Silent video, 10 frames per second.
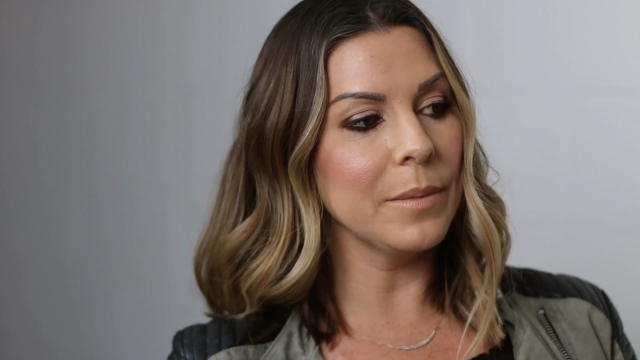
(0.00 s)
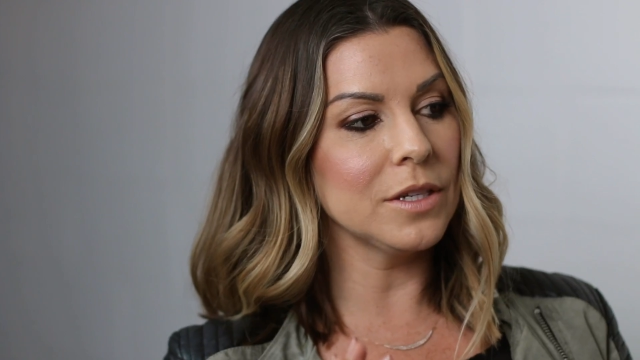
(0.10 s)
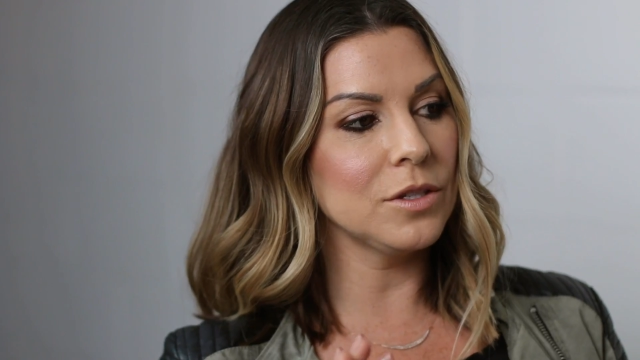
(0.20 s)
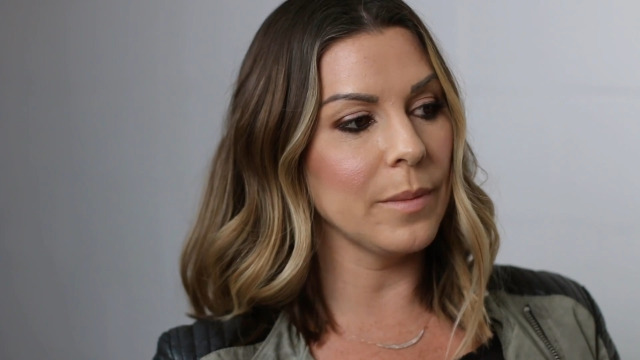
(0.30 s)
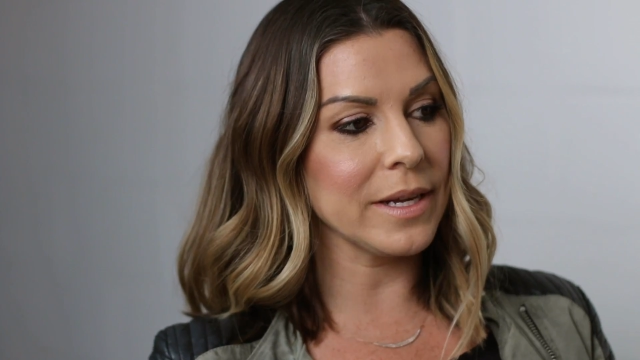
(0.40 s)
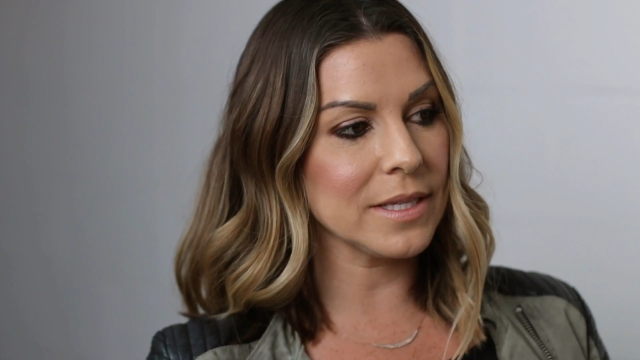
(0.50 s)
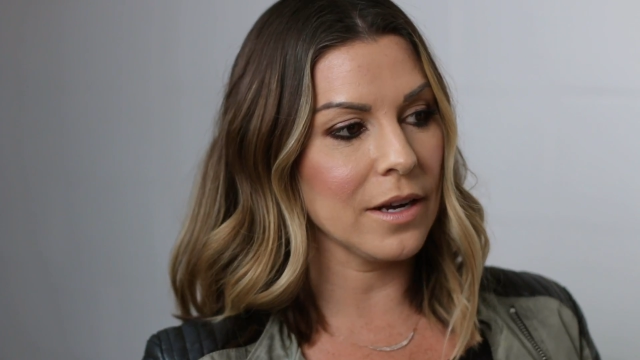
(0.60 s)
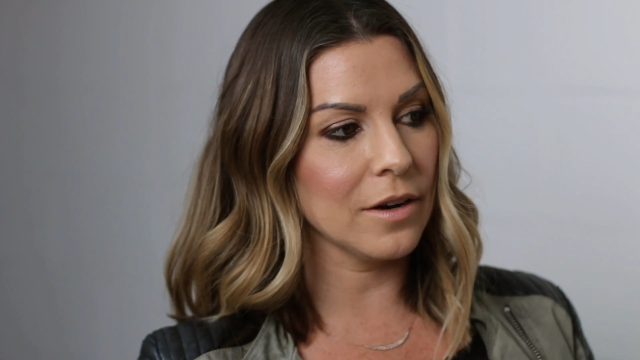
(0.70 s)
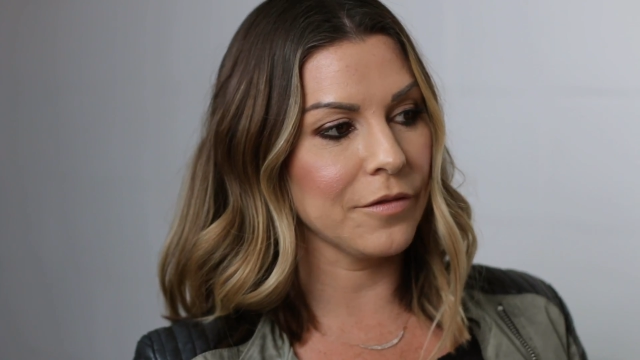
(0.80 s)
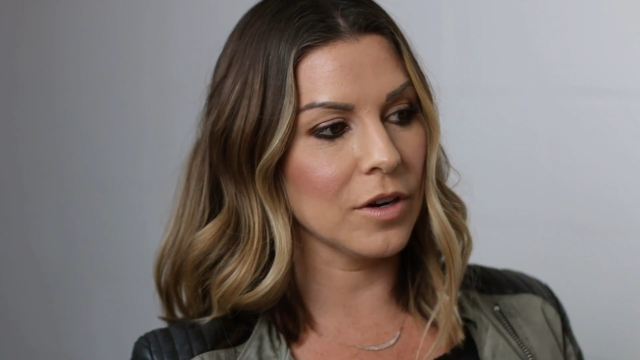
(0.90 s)
I'm gonna do
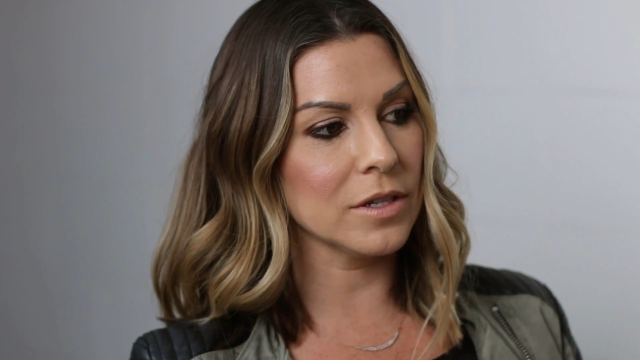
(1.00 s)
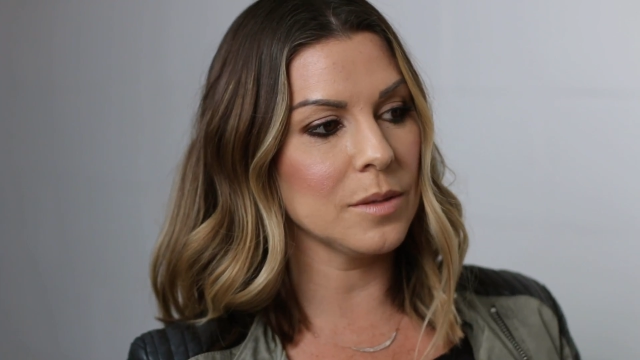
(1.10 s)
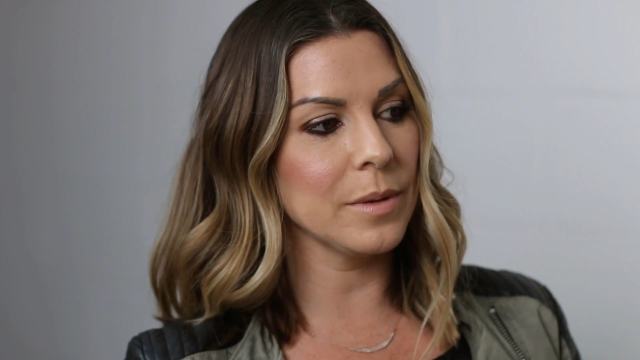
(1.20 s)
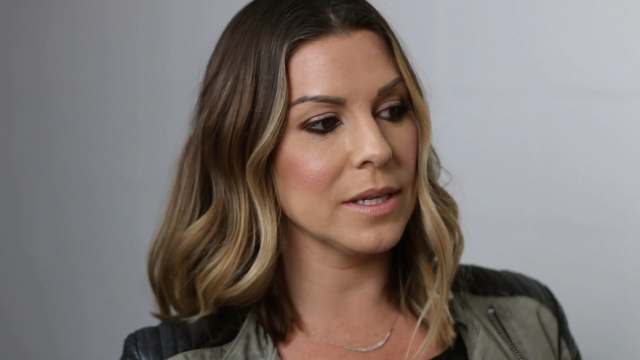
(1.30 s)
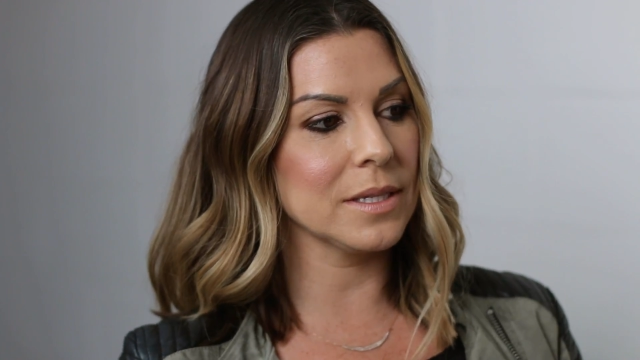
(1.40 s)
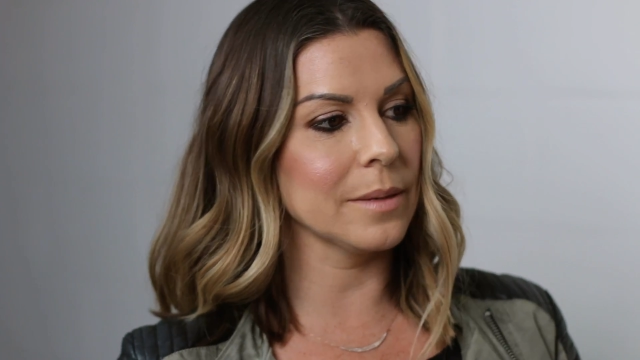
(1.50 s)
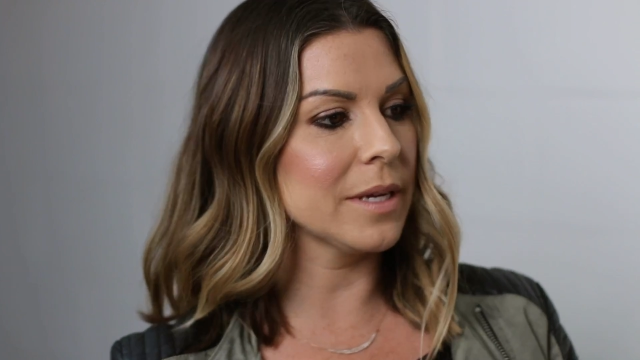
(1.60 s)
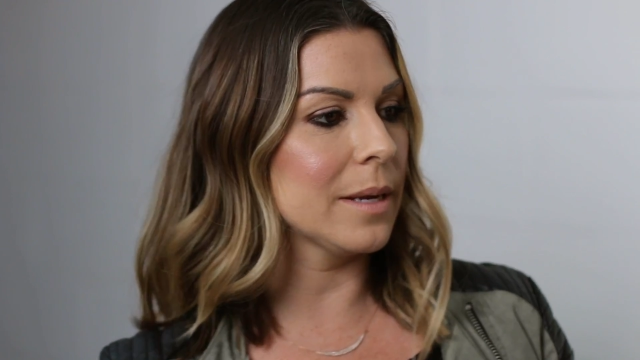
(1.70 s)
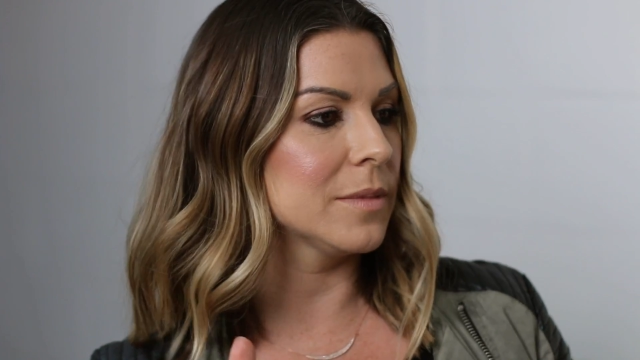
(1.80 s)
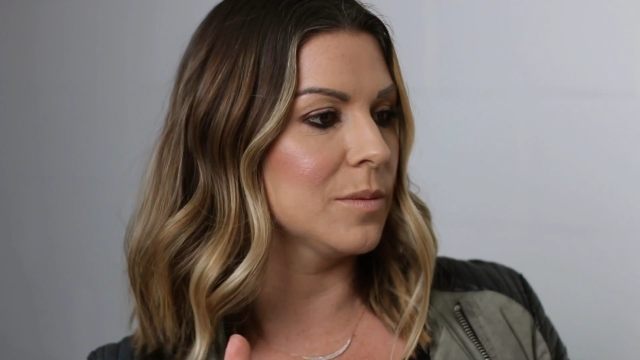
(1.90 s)
mascara first because
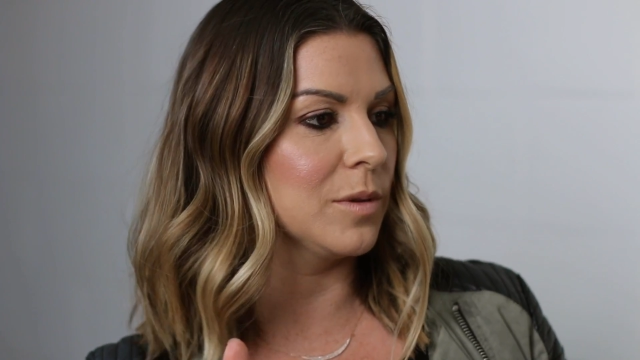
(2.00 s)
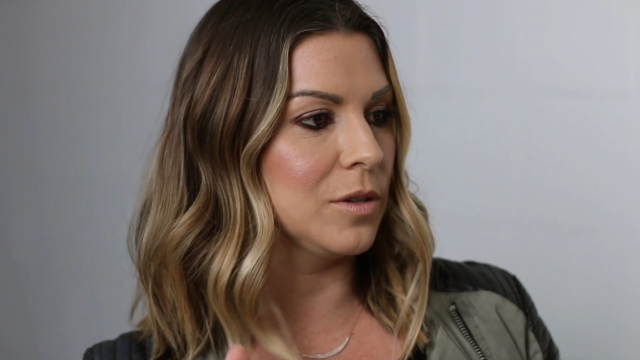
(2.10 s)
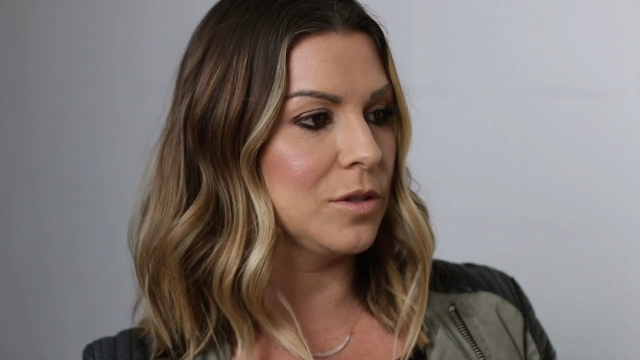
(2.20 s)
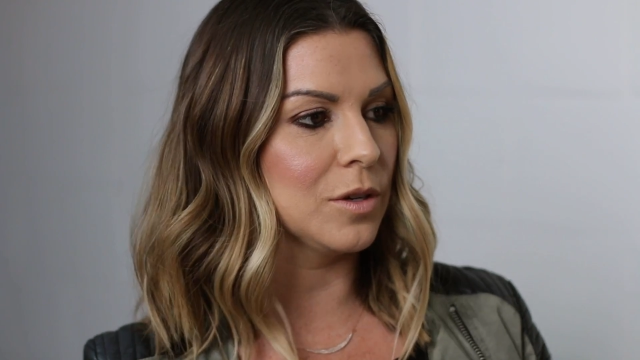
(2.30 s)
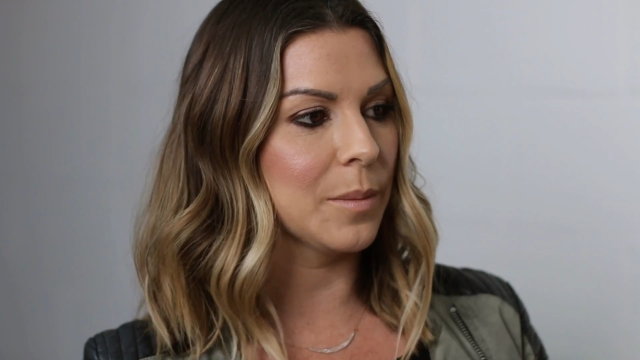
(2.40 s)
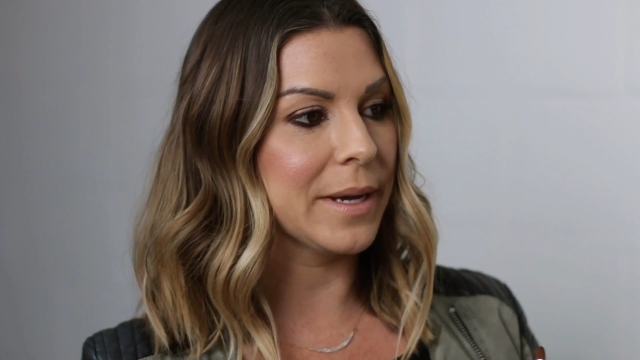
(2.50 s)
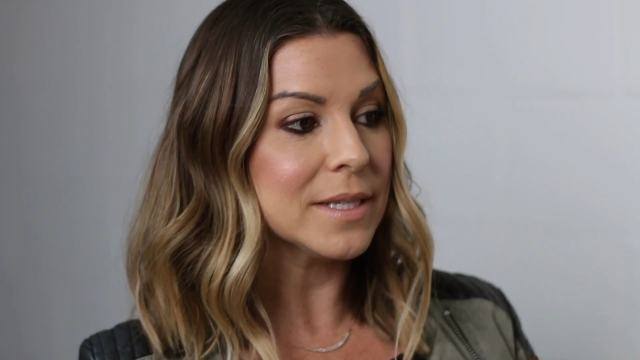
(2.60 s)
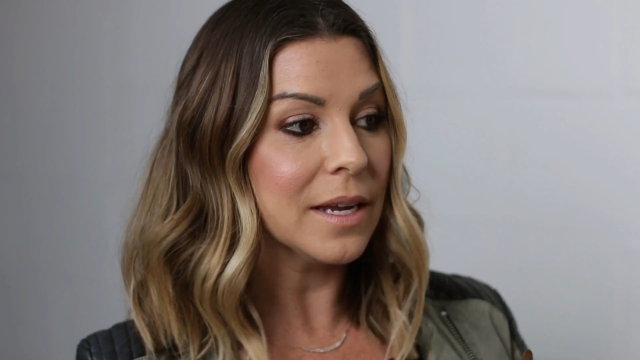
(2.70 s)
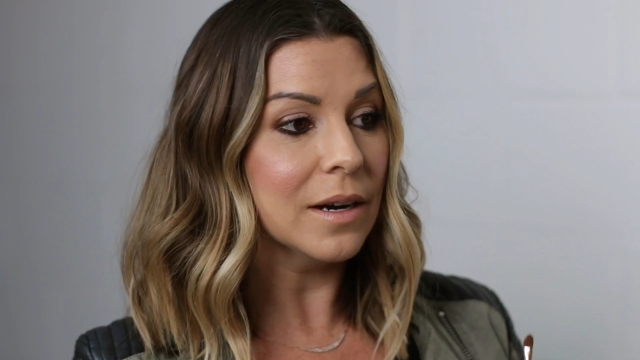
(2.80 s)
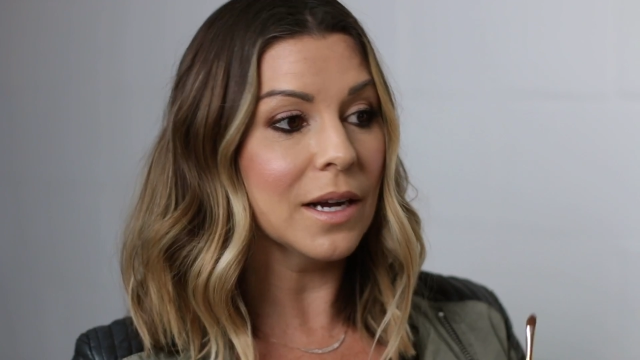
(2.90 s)
sometimes when you do your
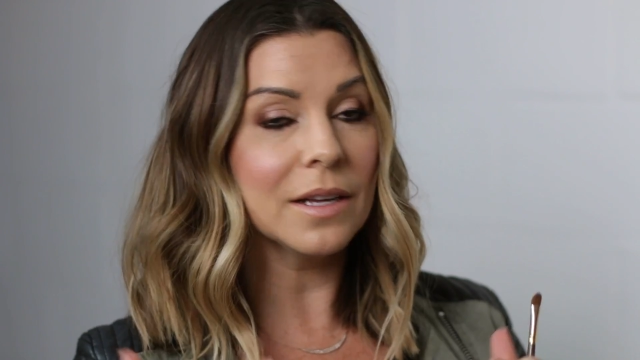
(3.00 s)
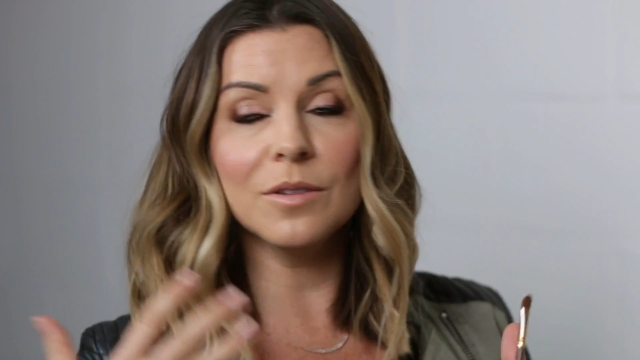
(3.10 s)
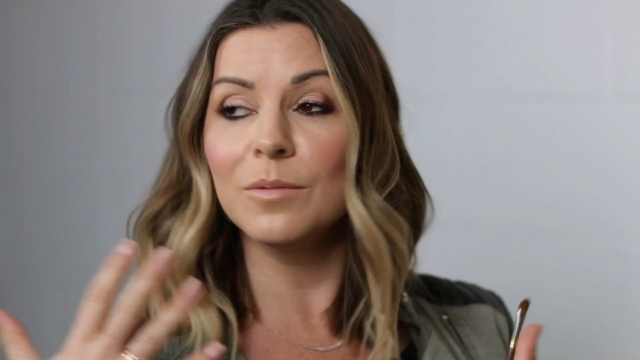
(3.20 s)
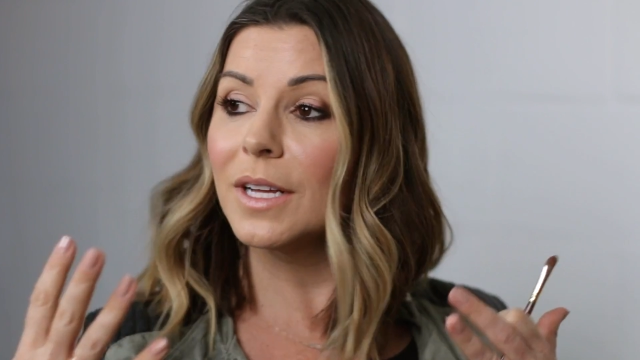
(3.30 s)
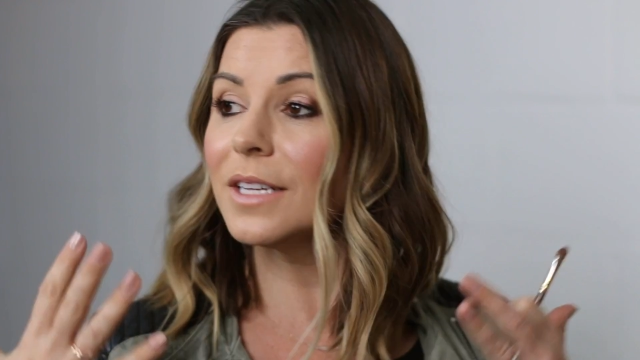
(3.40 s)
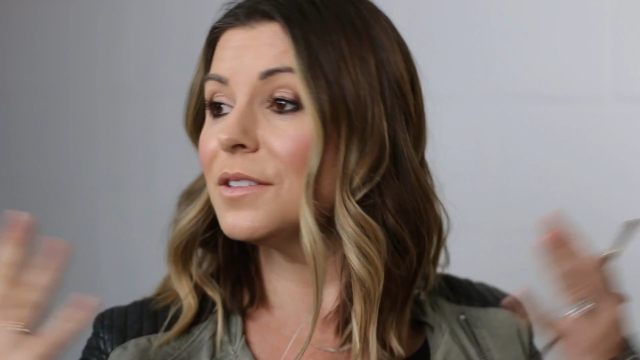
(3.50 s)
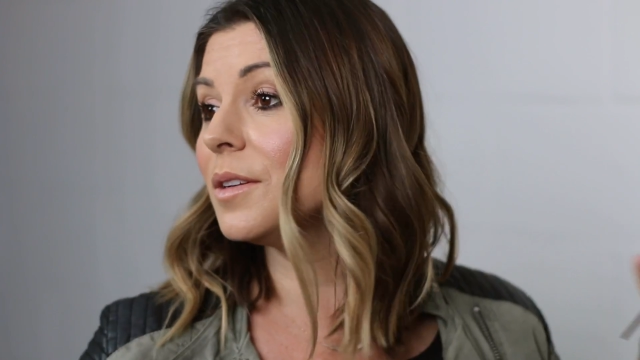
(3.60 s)
mascara, you realize